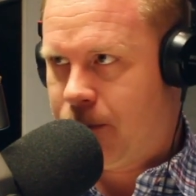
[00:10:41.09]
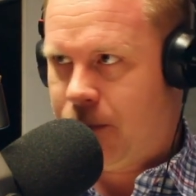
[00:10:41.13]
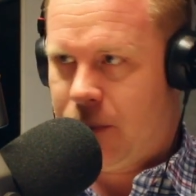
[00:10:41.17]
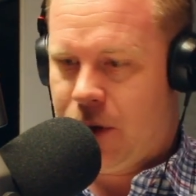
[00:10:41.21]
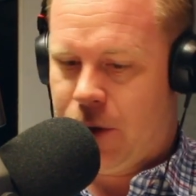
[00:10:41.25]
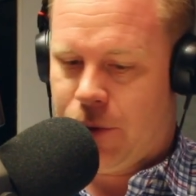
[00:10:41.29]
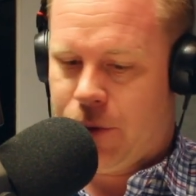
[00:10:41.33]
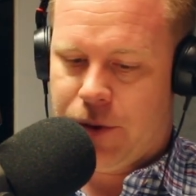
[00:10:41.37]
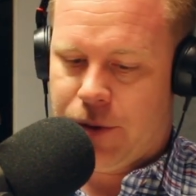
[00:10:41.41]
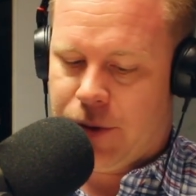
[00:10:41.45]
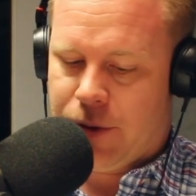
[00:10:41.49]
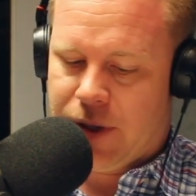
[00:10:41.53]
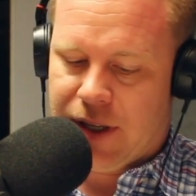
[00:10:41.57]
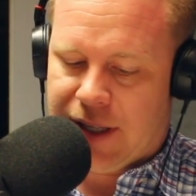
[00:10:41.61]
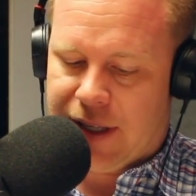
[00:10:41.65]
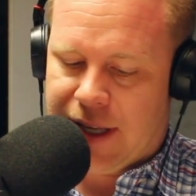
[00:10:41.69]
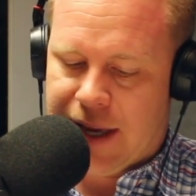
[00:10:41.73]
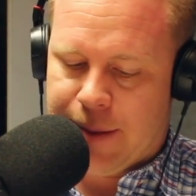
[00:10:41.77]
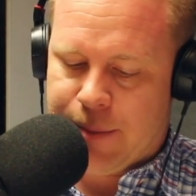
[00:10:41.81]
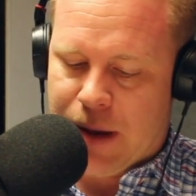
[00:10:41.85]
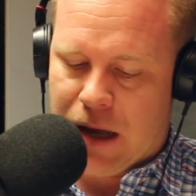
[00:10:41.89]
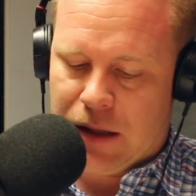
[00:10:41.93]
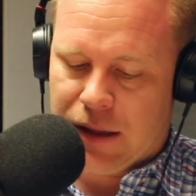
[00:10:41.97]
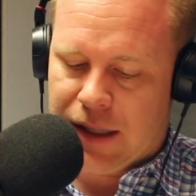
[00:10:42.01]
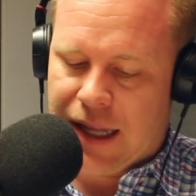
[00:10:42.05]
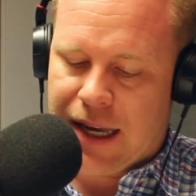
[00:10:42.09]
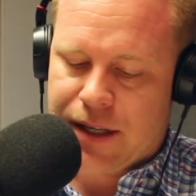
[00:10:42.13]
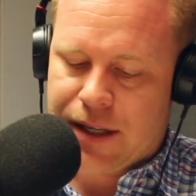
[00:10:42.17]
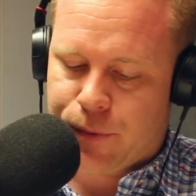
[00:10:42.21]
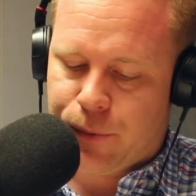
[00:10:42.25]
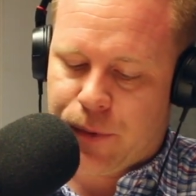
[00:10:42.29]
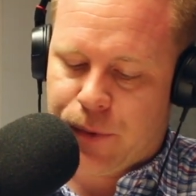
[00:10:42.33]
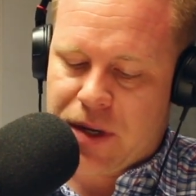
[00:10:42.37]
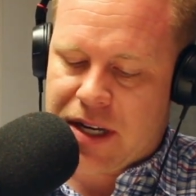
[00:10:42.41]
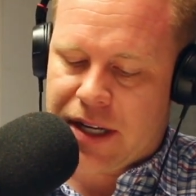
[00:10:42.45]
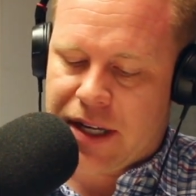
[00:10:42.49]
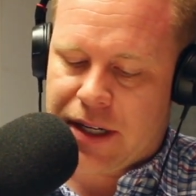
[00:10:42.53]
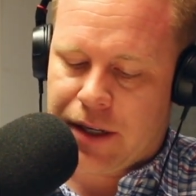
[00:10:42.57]
you know, it, it came out last
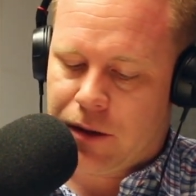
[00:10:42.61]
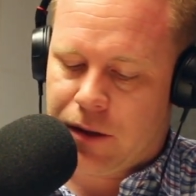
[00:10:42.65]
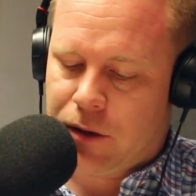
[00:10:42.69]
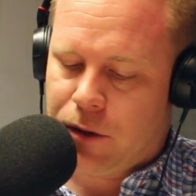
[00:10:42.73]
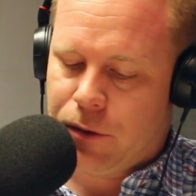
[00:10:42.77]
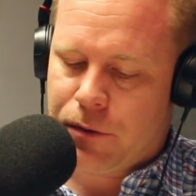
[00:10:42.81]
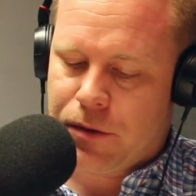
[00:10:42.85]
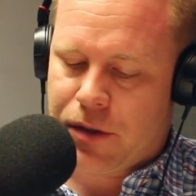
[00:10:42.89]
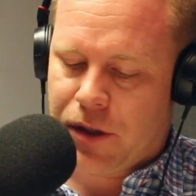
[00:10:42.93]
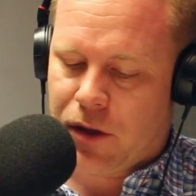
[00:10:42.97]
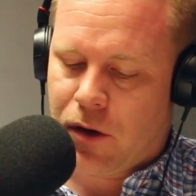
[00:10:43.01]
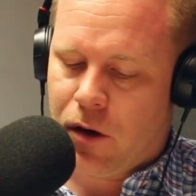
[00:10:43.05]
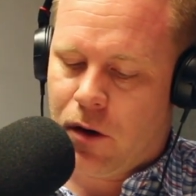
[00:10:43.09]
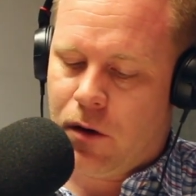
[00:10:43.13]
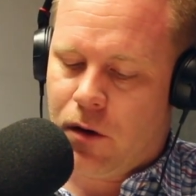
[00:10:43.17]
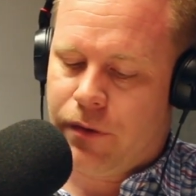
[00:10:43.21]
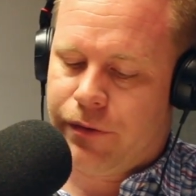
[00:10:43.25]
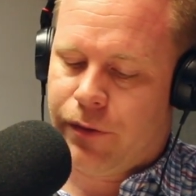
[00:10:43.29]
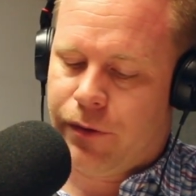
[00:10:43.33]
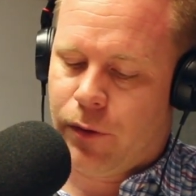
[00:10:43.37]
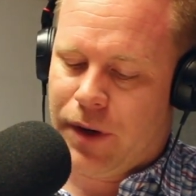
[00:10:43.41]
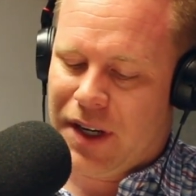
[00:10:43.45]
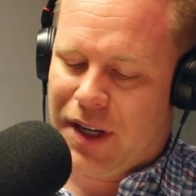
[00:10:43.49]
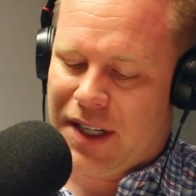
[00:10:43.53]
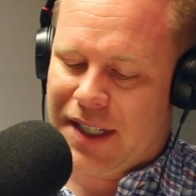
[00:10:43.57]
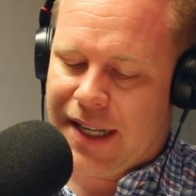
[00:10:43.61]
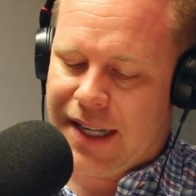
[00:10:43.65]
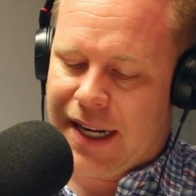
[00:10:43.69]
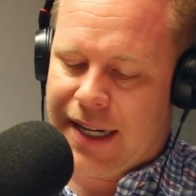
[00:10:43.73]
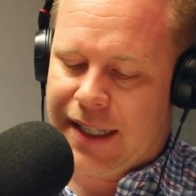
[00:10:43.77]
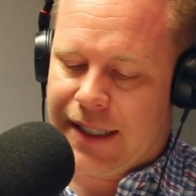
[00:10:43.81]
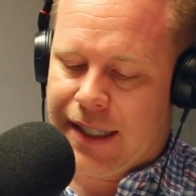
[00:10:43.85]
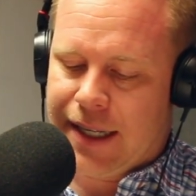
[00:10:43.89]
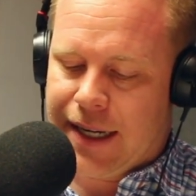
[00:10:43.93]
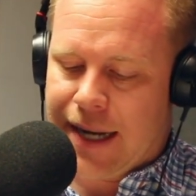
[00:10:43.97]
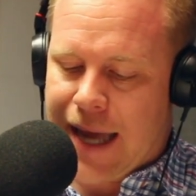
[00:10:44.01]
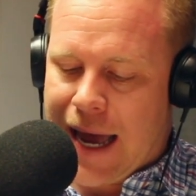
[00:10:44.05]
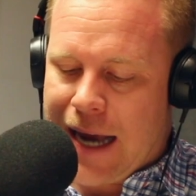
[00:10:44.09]
week and includes a call for
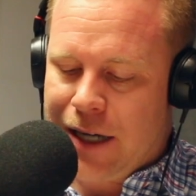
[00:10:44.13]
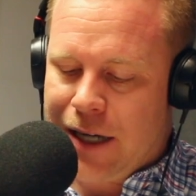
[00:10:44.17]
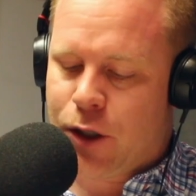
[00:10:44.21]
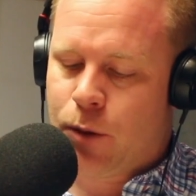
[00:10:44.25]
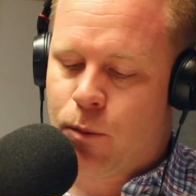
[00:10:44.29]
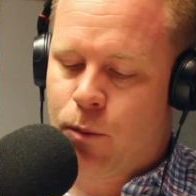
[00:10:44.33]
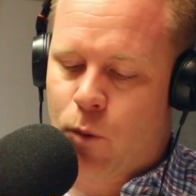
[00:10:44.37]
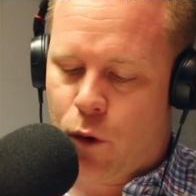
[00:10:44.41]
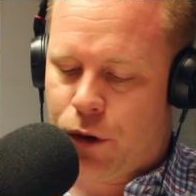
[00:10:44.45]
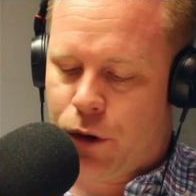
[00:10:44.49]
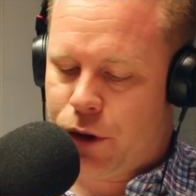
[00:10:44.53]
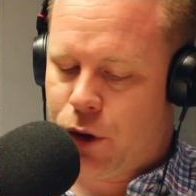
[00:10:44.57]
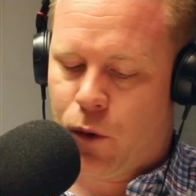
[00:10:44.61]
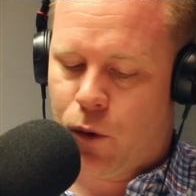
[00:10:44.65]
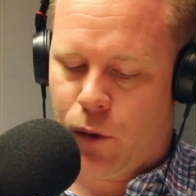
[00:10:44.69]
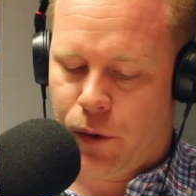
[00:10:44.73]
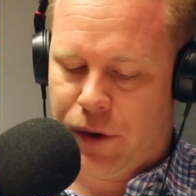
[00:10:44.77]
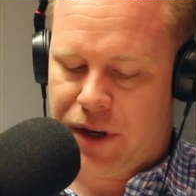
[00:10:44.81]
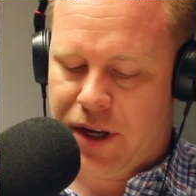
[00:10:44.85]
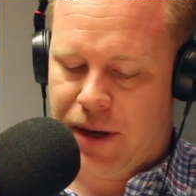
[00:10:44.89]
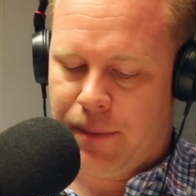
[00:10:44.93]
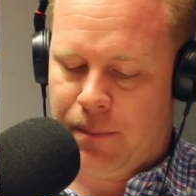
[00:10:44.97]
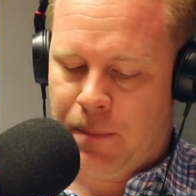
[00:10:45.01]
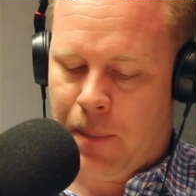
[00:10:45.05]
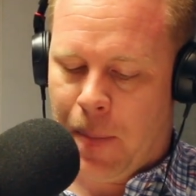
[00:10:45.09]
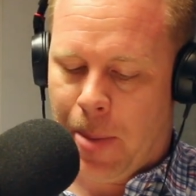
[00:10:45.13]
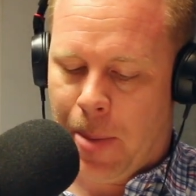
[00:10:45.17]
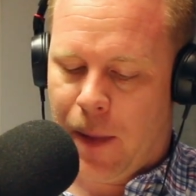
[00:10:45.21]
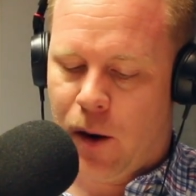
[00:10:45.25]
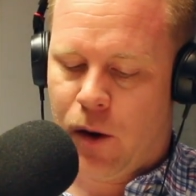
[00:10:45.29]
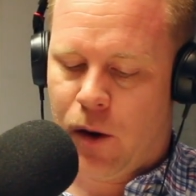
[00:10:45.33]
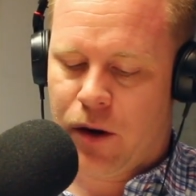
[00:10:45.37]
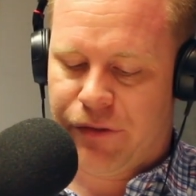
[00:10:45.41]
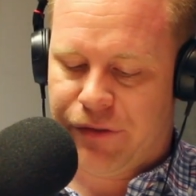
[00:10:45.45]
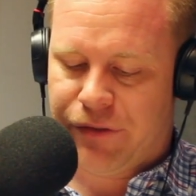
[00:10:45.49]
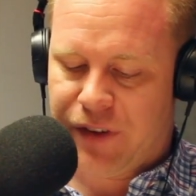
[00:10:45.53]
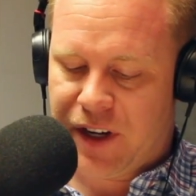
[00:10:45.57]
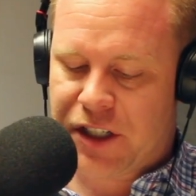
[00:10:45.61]
extending the national moratorium
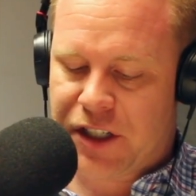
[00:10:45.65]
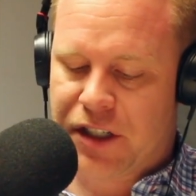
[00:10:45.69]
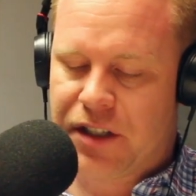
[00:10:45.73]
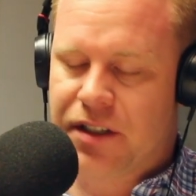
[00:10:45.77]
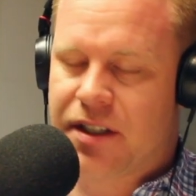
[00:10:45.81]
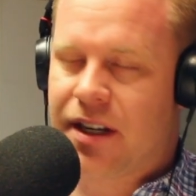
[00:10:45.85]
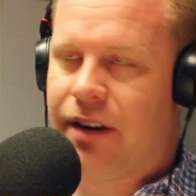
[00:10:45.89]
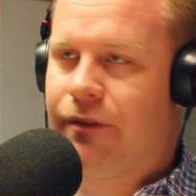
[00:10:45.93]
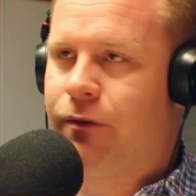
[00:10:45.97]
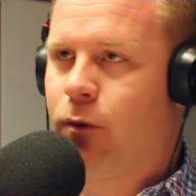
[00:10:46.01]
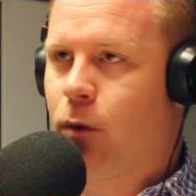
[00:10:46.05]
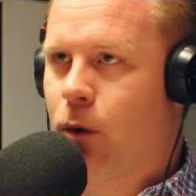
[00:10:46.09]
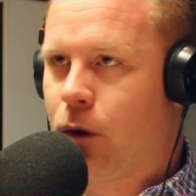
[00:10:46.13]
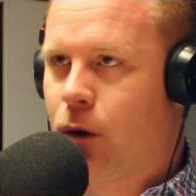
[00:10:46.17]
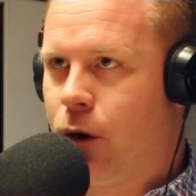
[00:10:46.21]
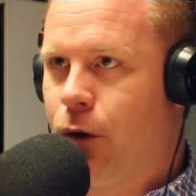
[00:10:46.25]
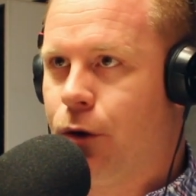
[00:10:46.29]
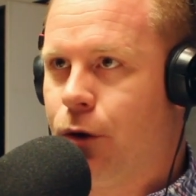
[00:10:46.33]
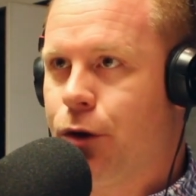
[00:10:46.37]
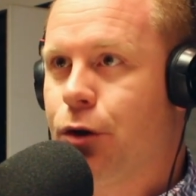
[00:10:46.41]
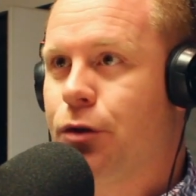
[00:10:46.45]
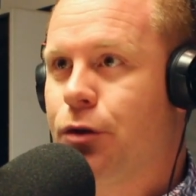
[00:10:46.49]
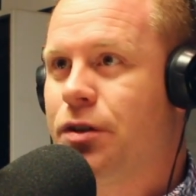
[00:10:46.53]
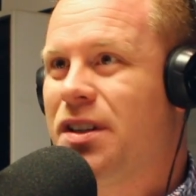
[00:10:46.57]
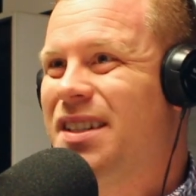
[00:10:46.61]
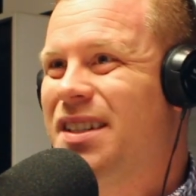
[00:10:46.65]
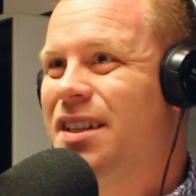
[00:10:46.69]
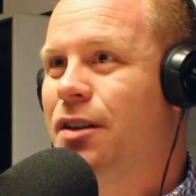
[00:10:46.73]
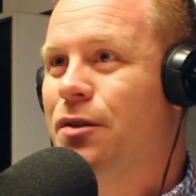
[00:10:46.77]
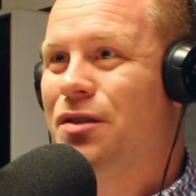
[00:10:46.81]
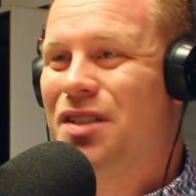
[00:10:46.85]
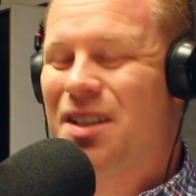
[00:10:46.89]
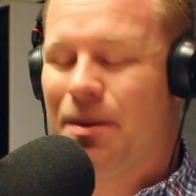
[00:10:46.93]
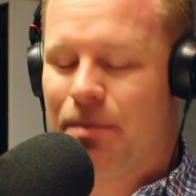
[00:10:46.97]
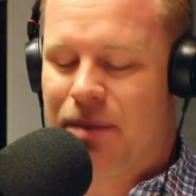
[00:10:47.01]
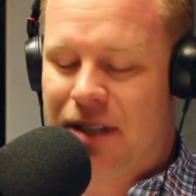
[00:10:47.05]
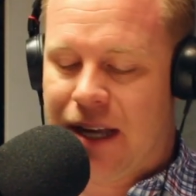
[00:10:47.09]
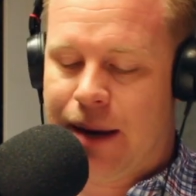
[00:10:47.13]
on evictions and foreclosures until
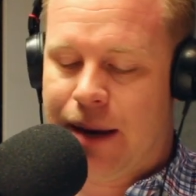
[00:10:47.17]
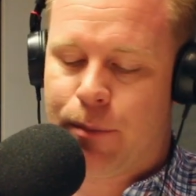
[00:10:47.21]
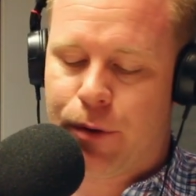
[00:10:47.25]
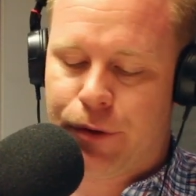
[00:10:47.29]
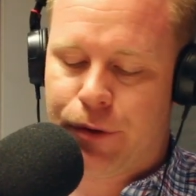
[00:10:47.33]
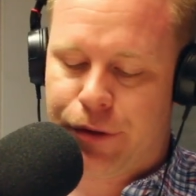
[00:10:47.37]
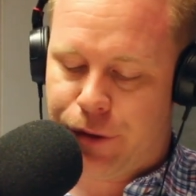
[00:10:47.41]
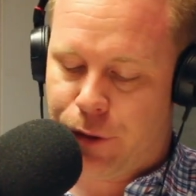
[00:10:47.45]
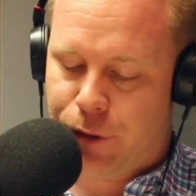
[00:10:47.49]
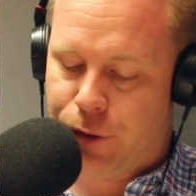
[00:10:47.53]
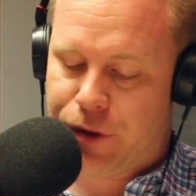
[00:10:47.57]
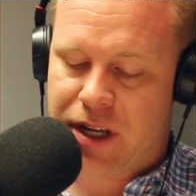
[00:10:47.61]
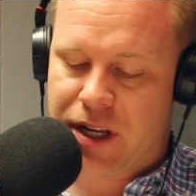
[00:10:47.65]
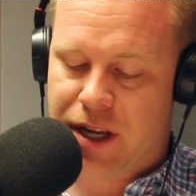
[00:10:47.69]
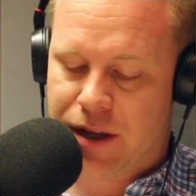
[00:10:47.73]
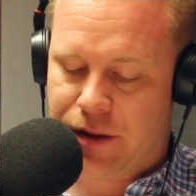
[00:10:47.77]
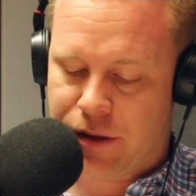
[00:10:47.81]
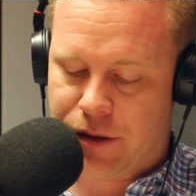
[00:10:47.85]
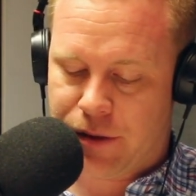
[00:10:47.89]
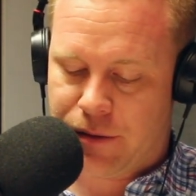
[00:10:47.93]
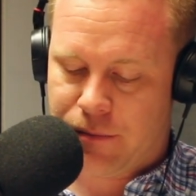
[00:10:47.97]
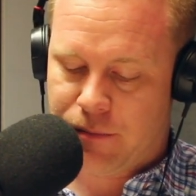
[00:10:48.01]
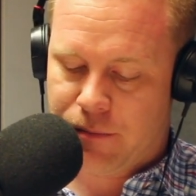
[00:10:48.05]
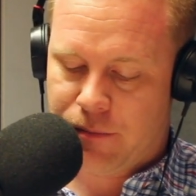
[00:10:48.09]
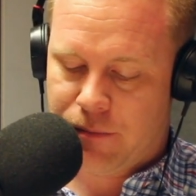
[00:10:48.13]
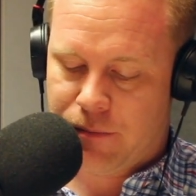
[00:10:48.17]
September thirtieth.